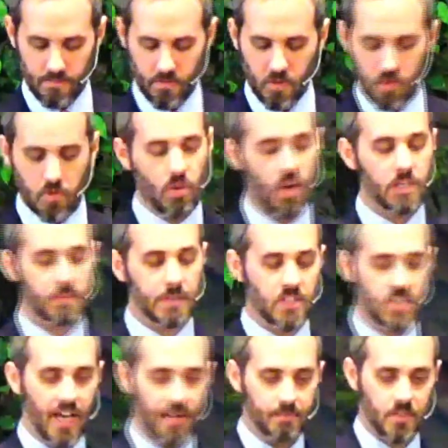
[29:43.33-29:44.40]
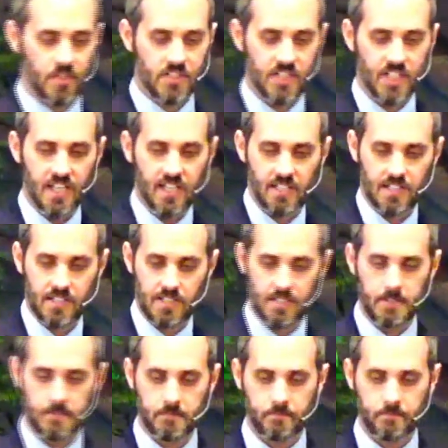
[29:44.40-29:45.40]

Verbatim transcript: Deuteronomy chapter six,